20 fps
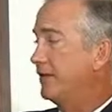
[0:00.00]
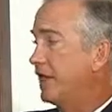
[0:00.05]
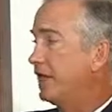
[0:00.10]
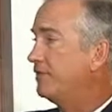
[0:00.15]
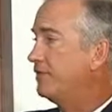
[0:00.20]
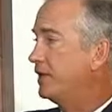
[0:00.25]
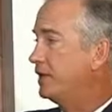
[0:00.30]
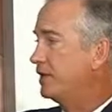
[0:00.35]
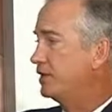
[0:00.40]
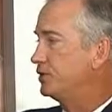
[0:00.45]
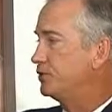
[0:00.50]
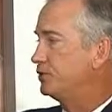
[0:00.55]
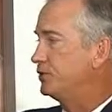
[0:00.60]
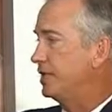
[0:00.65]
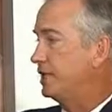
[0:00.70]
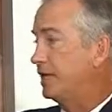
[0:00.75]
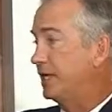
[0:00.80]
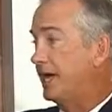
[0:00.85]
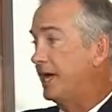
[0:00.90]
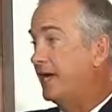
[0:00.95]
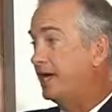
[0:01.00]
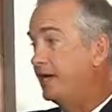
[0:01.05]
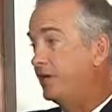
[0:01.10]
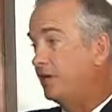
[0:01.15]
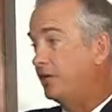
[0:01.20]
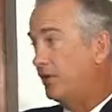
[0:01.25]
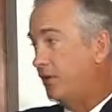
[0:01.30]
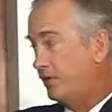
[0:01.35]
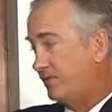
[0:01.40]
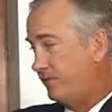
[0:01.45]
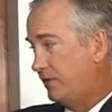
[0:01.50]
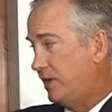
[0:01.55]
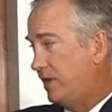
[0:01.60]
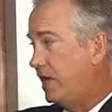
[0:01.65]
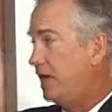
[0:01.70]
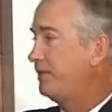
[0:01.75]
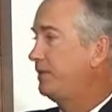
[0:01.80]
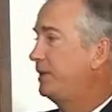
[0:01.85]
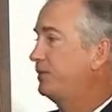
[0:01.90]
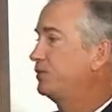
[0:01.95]
How much? And I hear an awful
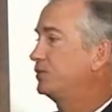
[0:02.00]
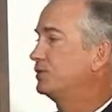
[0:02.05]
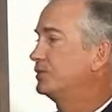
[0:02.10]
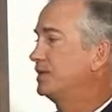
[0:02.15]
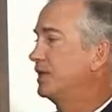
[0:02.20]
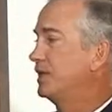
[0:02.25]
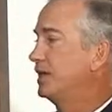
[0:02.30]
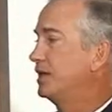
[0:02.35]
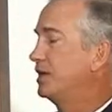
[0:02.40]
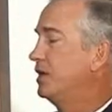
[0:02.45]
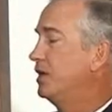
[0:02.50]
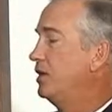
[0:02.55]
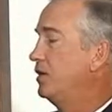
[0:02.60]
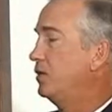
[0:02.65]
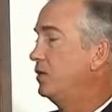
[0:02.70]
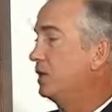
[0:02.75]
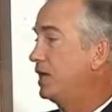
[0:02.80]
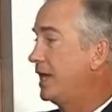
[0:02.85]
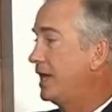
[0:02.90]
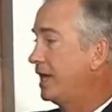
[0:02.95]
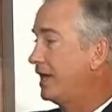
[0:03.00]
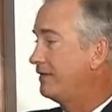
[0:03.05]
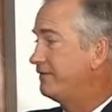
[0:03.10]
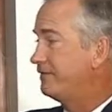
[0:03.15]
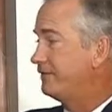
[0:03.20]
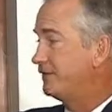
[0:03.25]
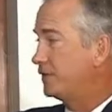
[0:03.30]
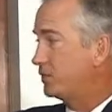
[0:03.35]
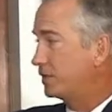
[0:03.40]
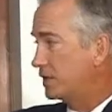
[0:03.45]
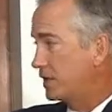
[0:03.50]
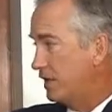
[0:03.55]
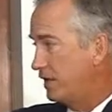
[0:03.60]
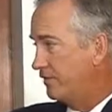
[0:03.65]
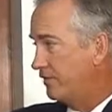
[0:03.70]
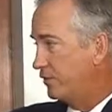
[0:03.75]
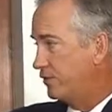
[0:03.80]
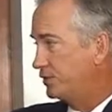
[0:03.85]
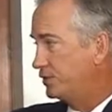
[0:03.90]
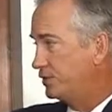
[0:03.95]
lot. People say, well, I have full
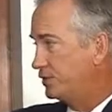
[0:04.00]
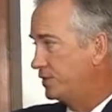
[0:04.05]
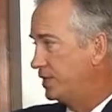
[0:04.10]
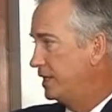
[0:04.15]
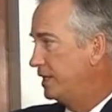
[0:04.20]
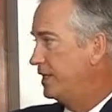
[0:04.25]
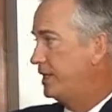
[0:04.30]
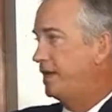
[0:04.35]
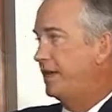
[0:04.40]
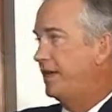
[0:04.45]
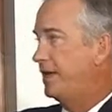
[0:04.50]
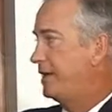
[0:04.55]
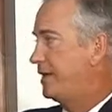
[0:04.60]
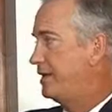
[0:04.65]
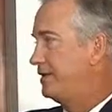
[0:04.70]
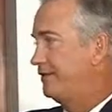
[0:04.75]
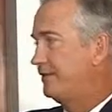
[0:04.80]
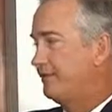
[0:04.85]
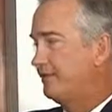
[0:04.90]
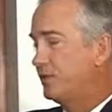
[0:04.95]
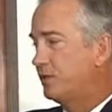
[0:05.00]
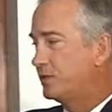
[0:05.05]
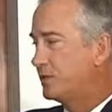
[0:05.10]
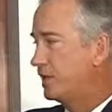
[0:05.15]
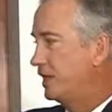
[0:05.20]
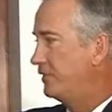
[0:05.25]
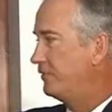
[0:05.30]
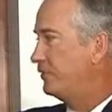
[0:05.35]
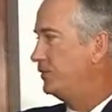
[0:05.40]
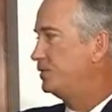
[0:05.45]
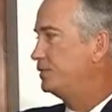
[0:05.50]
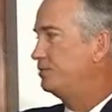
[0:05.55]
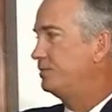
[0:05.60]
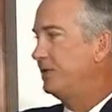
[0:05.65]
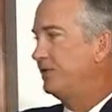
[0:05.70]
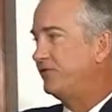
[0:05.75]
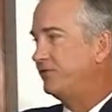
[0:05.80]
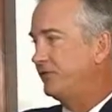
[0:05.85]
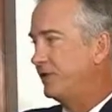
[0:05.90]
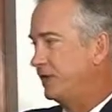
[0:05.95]
coverage. Full coverage
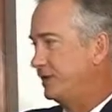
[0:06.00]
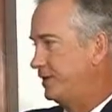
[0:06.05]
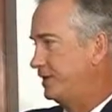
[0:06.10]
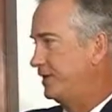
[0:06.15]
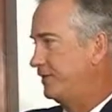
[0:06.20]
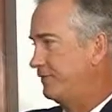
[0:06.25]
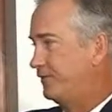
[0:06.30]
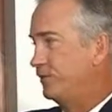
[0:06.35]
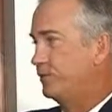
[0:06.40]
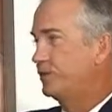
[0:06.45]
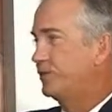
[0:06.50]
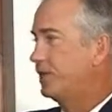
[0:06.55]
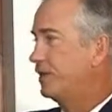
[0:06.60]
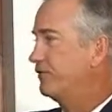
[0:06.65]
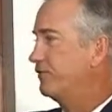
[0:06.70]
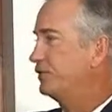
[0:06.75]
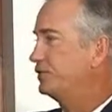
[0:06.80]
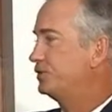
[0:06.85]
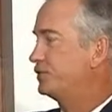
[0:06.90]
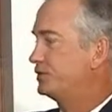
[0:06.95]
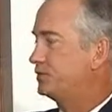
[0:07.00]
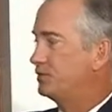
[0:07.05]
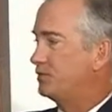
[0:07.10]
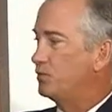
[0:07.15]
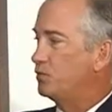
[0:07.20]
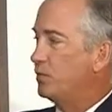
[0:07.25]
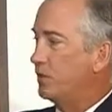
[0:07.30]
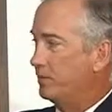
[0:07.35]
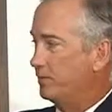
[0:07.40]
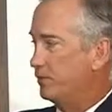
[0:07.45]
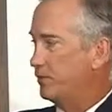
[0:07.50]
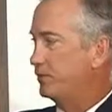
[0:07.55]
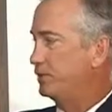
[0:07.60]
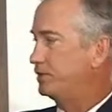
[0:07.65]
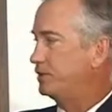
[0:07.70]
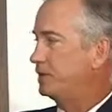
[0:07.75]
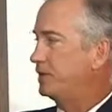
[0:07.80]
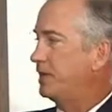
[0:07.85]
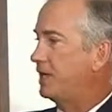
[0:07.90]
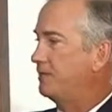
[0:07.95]
means nothing. Full coverage to one
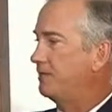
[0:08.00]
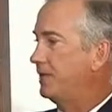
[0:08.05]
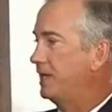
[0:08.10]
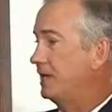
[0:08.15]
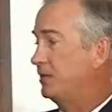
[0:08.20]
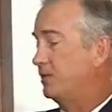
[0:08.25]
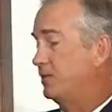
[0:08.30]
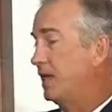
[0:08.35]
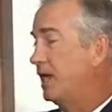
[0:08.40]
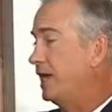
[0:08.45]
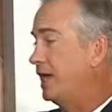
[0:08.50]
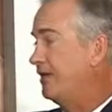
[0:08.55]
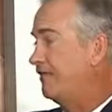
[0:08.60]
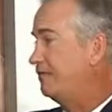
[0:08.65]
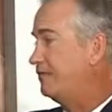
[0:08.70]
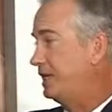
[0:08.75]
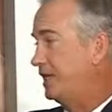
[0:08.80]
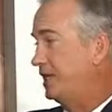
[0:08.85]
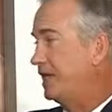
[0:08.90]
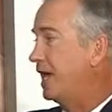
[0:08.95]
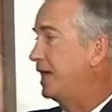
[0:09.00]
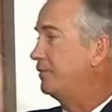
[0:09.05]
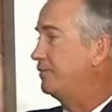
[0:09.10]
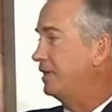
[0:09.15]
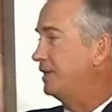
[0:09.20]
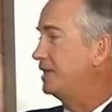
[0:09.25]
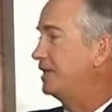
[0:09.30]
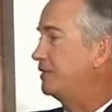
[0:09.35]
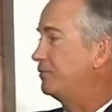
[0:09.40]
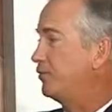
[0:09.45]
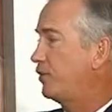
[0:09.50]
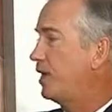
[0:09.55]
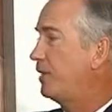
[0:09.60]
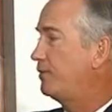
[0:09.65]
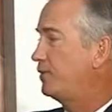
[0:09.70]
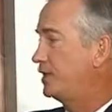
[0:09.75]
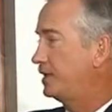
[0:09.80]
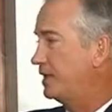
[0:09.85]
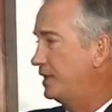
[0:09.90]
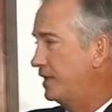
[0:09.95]
person might mean, well, I have PIP and
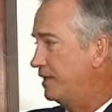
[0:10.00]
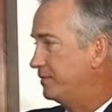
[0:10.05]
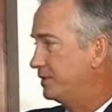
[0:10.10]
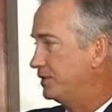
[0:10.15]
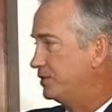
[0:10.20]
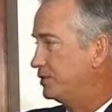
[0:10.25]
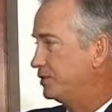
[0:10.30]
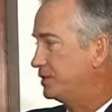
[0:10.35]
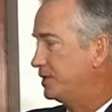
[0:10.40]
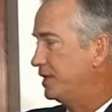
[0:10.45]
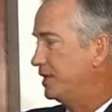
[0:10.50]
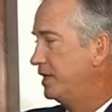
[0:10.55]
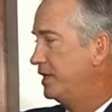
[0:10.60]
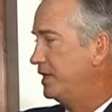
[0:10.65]
property damage.